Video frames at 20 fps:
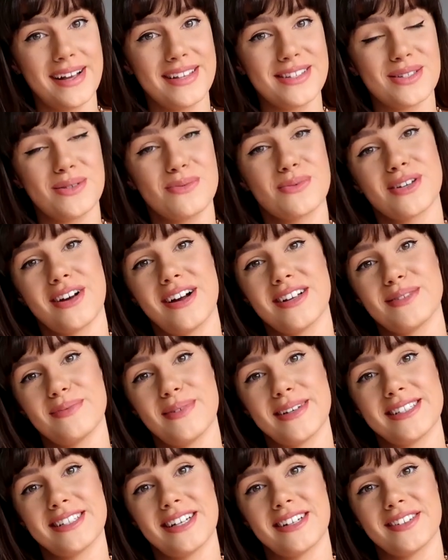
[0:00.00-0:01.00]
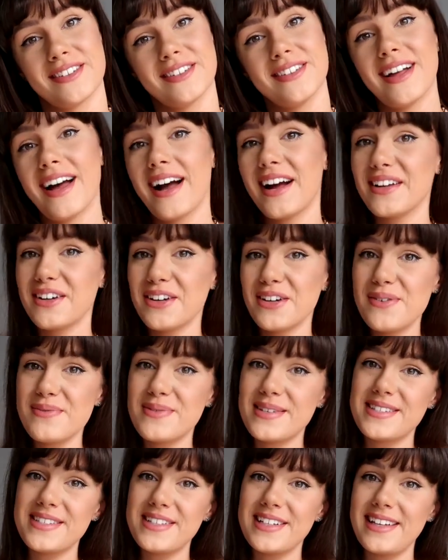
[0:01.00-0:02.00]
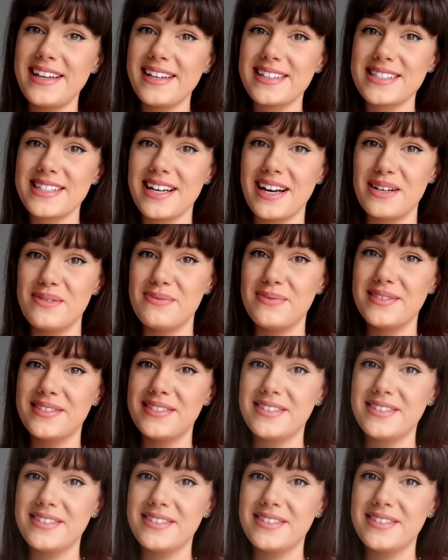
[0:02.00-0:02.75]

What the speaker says: and subscribe to my channel. And I hope to see you next time.